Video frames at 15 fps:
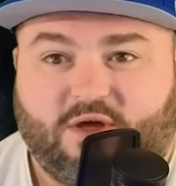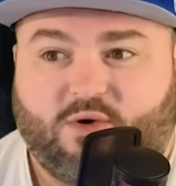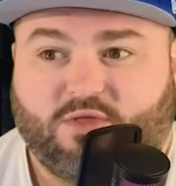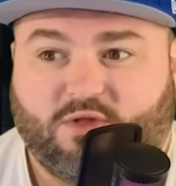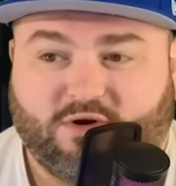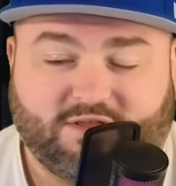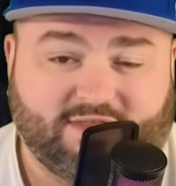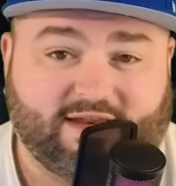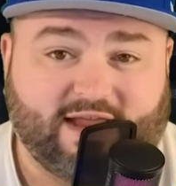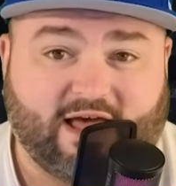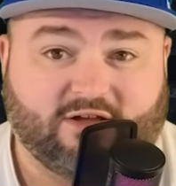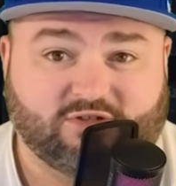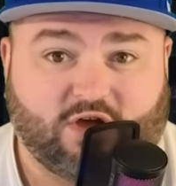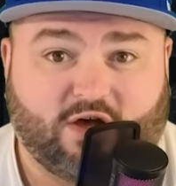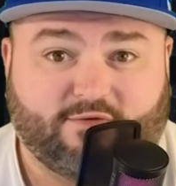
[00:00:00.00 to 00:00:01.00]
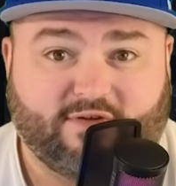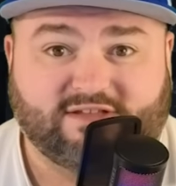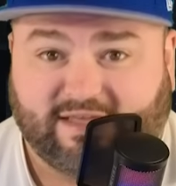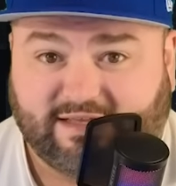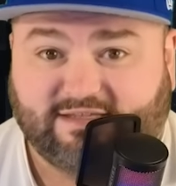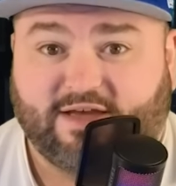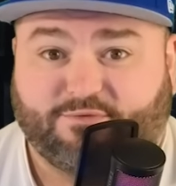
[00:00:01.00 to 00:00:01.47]
and look at the Dallas offense,
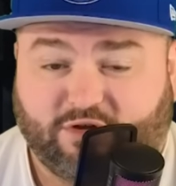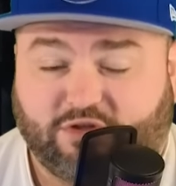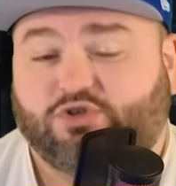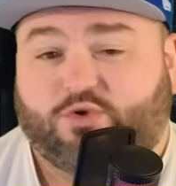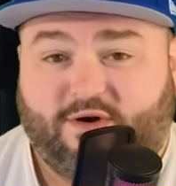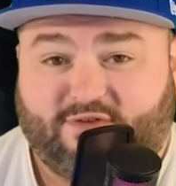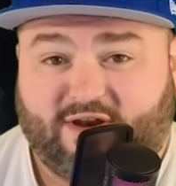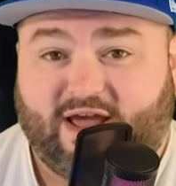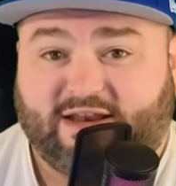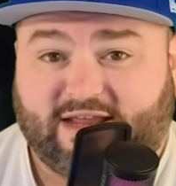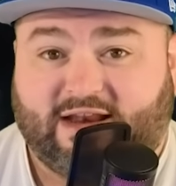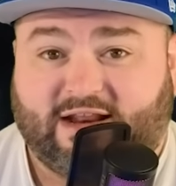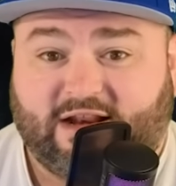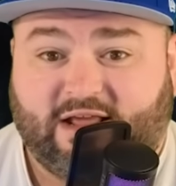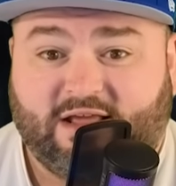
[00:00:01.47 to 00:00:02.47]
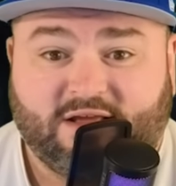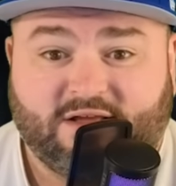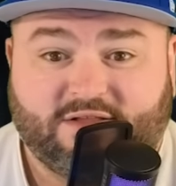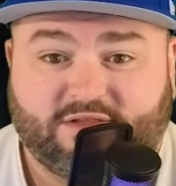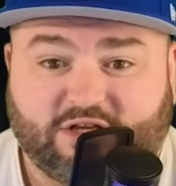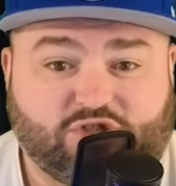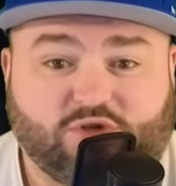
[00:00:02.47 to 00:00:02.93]
they definitely do have an identity.
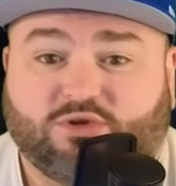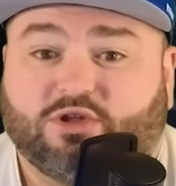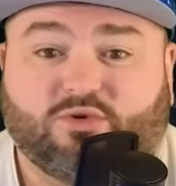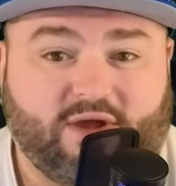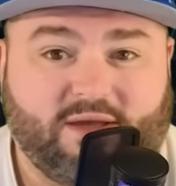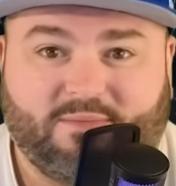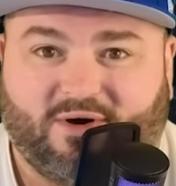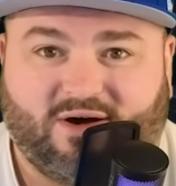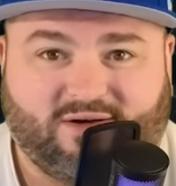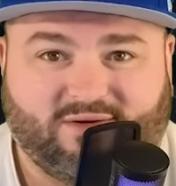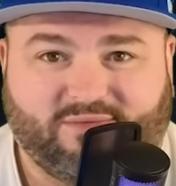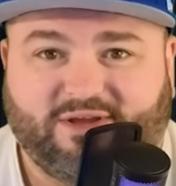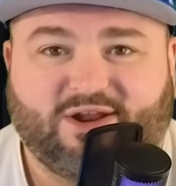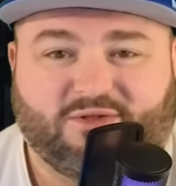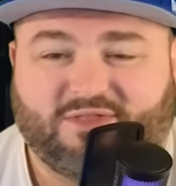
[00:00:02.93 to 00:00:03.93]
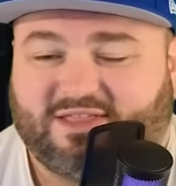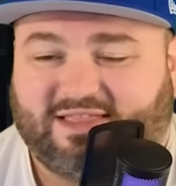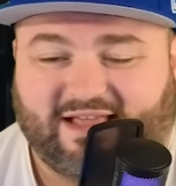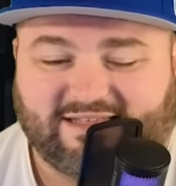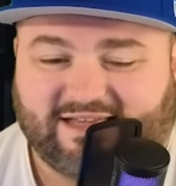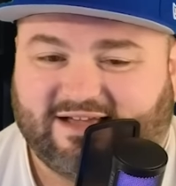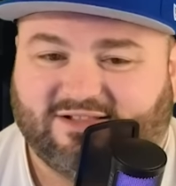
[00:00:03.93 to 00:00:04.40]
They shoot the three ball. We know that
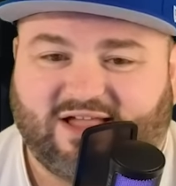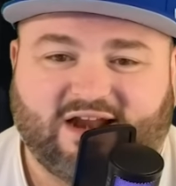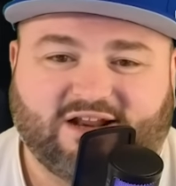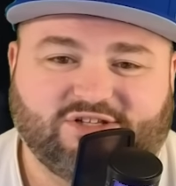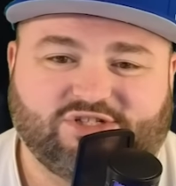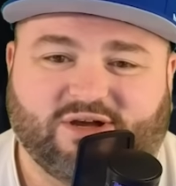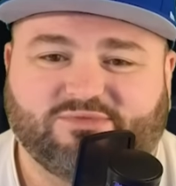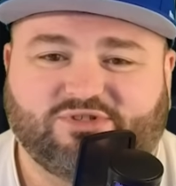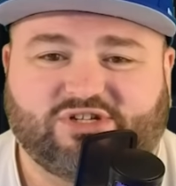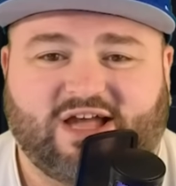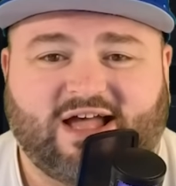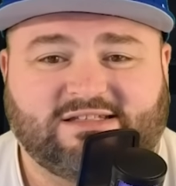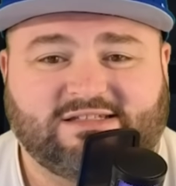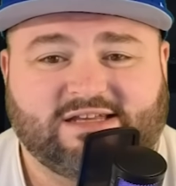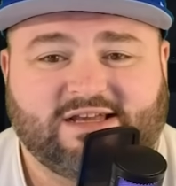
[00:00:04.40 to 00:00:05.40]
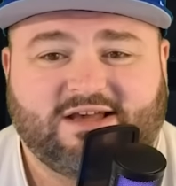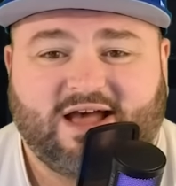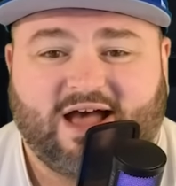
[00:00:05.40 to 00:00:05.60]
they take a lot of jump shots.